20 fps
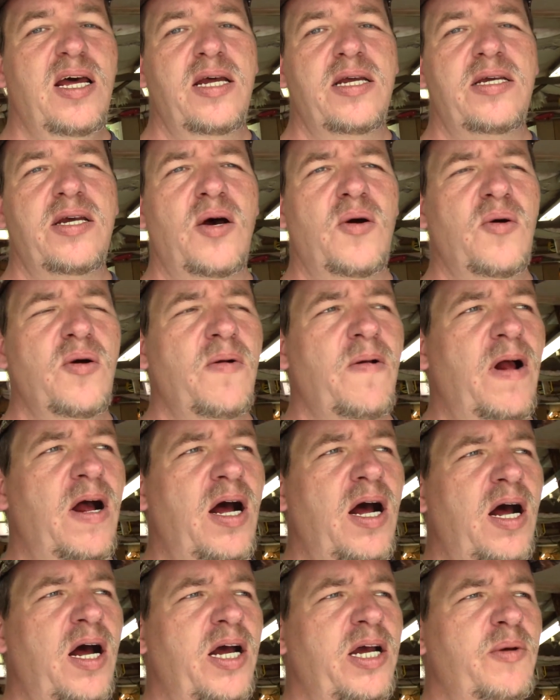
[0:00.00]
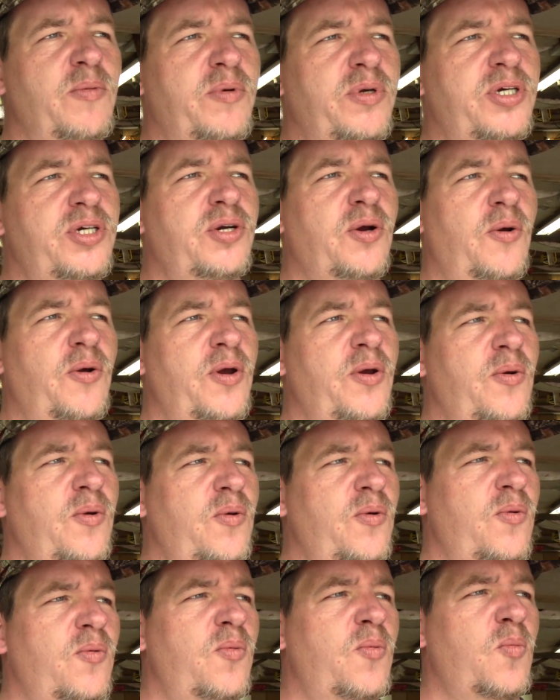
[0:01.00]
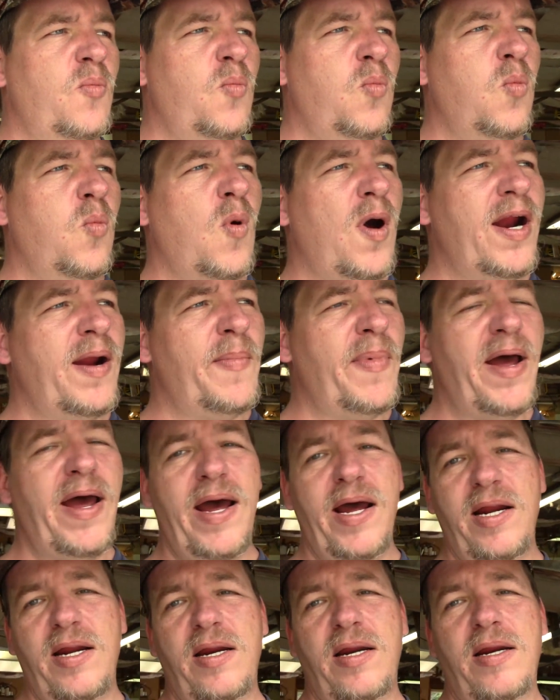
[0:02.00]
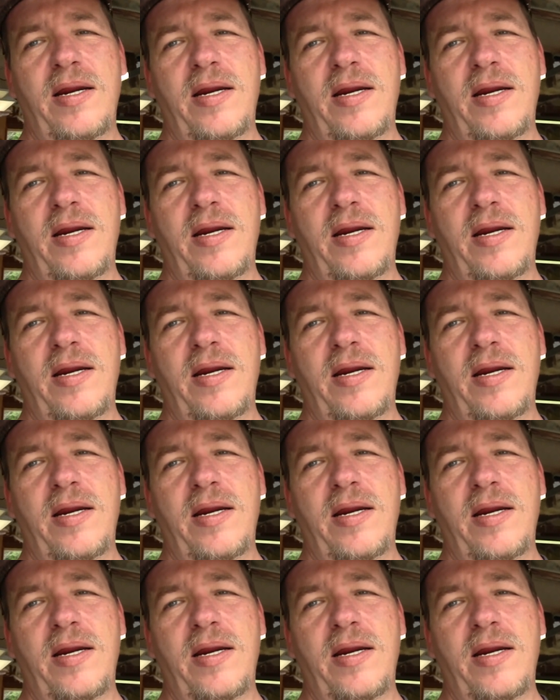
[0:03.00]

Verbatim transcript: So I will show you what I'm at,